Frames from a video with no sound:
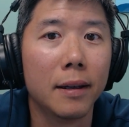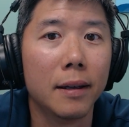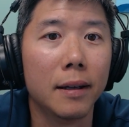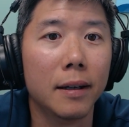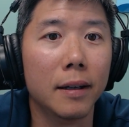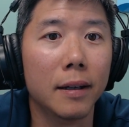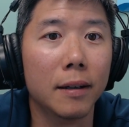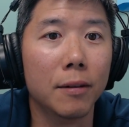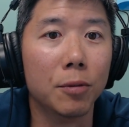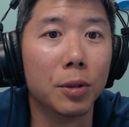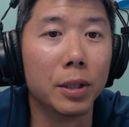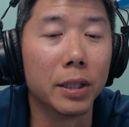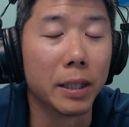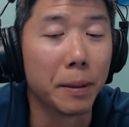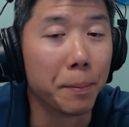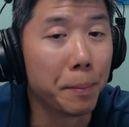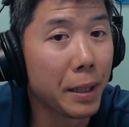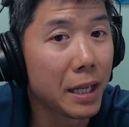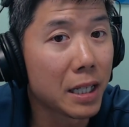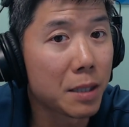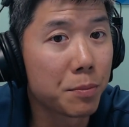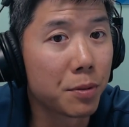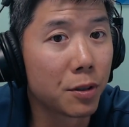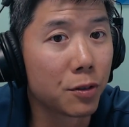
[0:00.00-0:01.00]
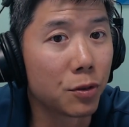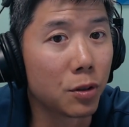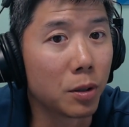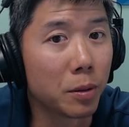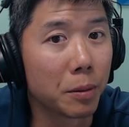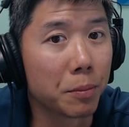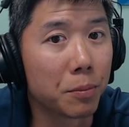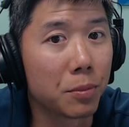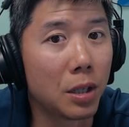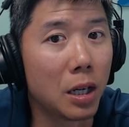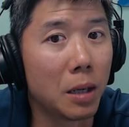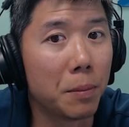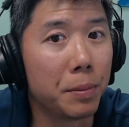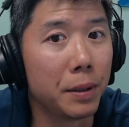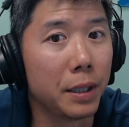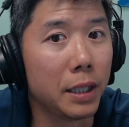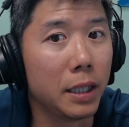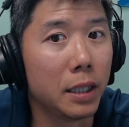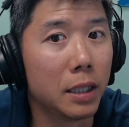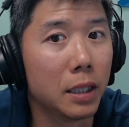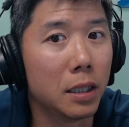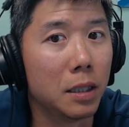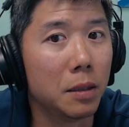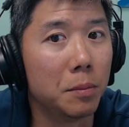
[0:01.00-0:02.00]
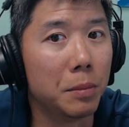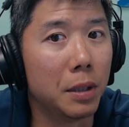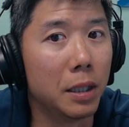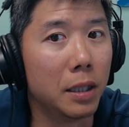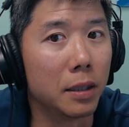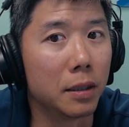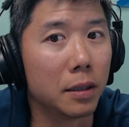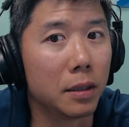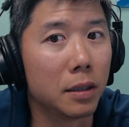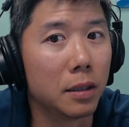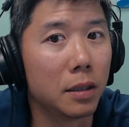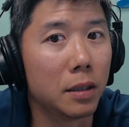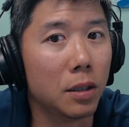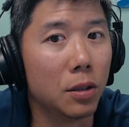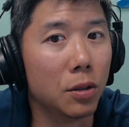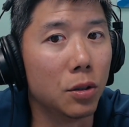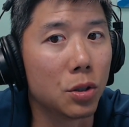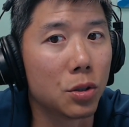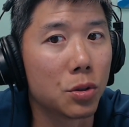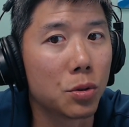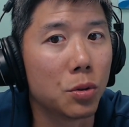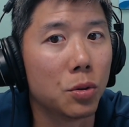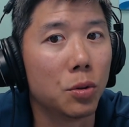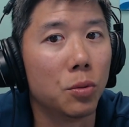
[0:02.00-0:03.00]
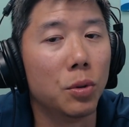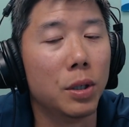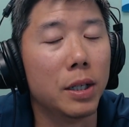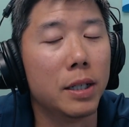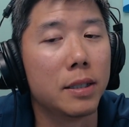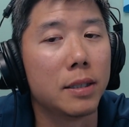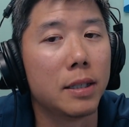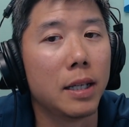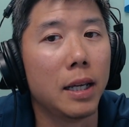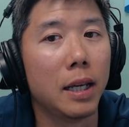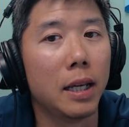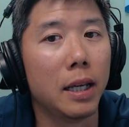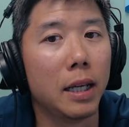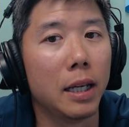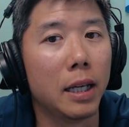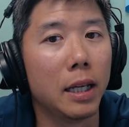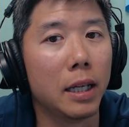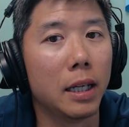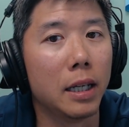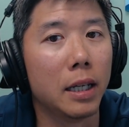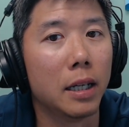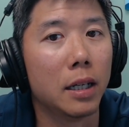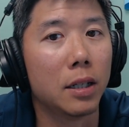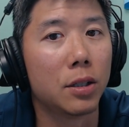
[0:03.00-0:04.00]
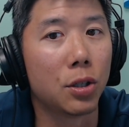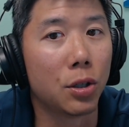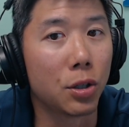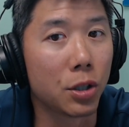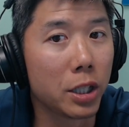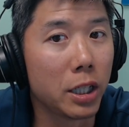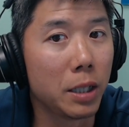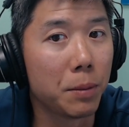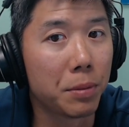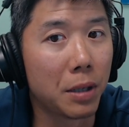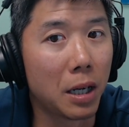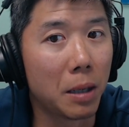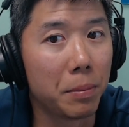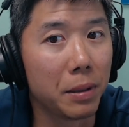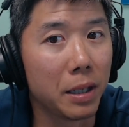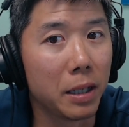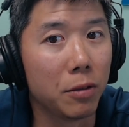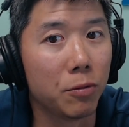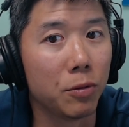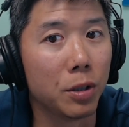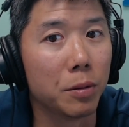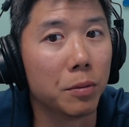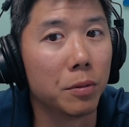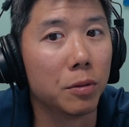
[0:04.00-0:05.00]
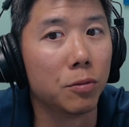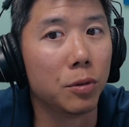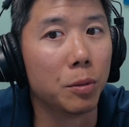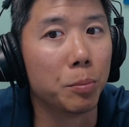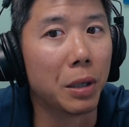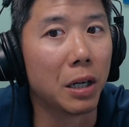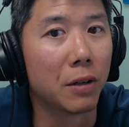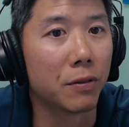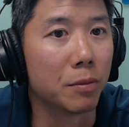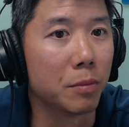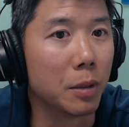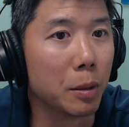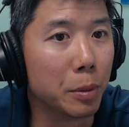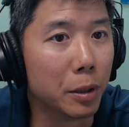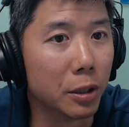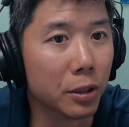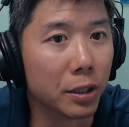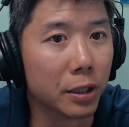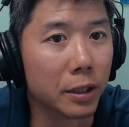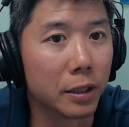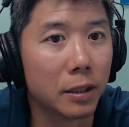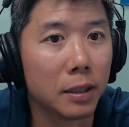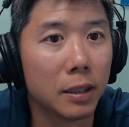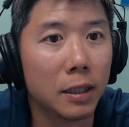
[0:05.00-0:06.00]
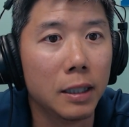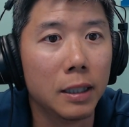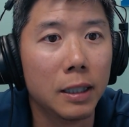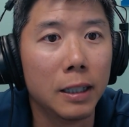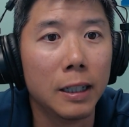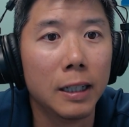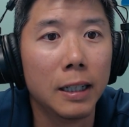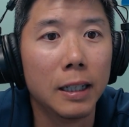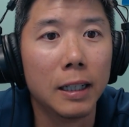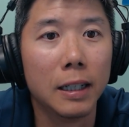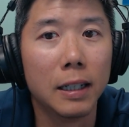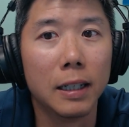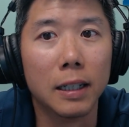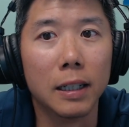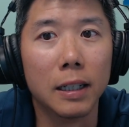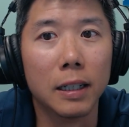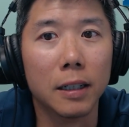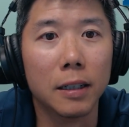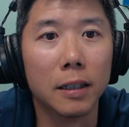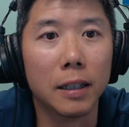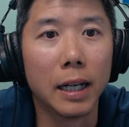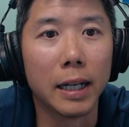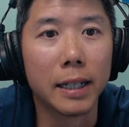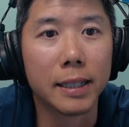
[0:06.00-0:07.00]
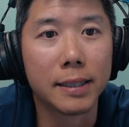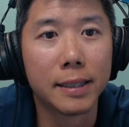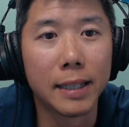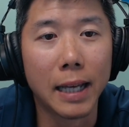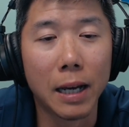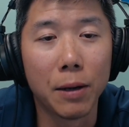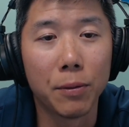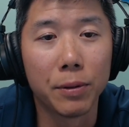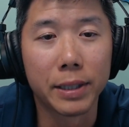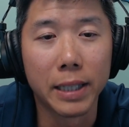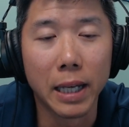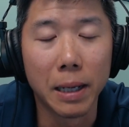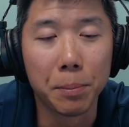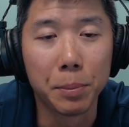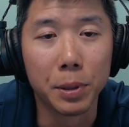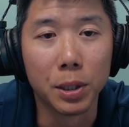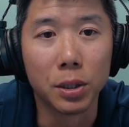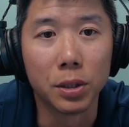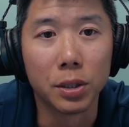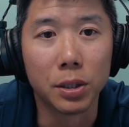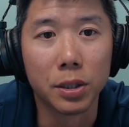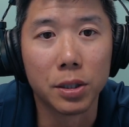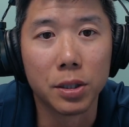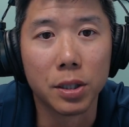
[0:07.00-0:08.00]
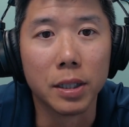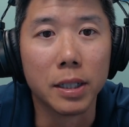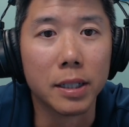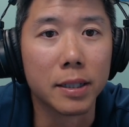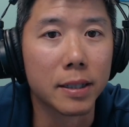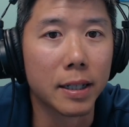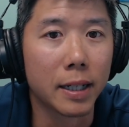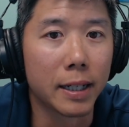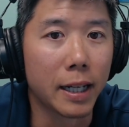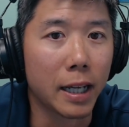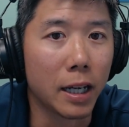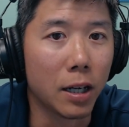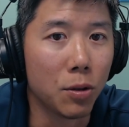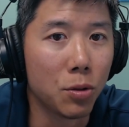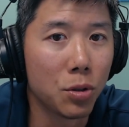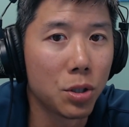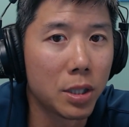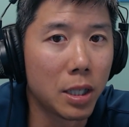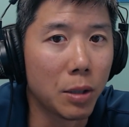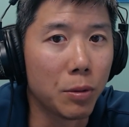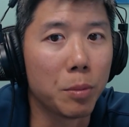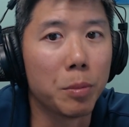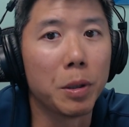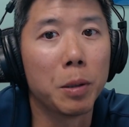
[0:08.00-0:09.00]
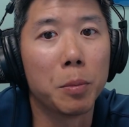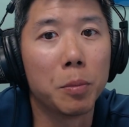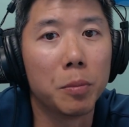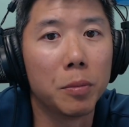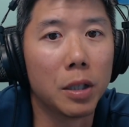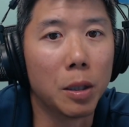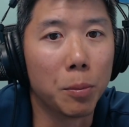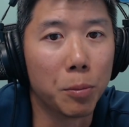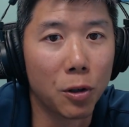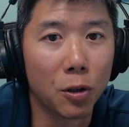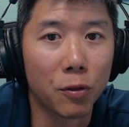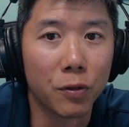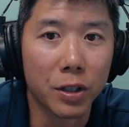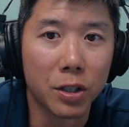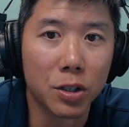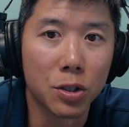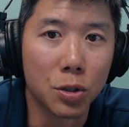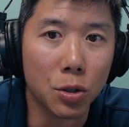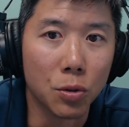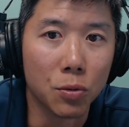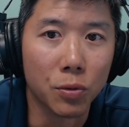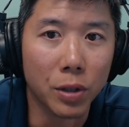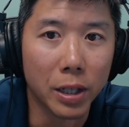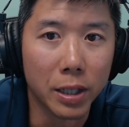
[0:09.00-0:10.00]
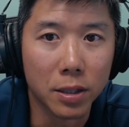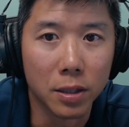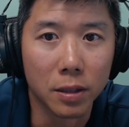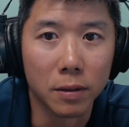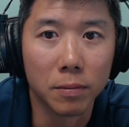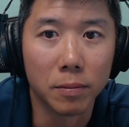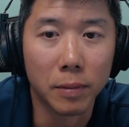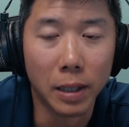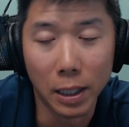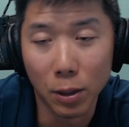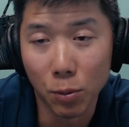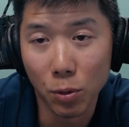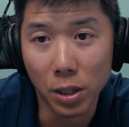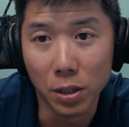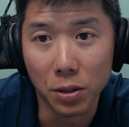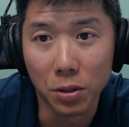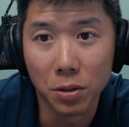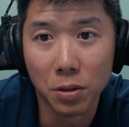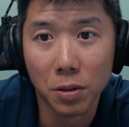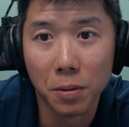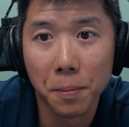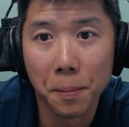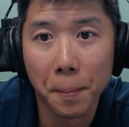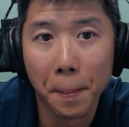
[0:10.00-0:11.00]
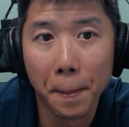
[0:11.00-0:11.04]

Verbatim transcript: Uh, well, the best performing property among those was a, a turnkey property we, we bought from a builder uh, I sat with that builder to design a house that would be the perfect student rental, and it was.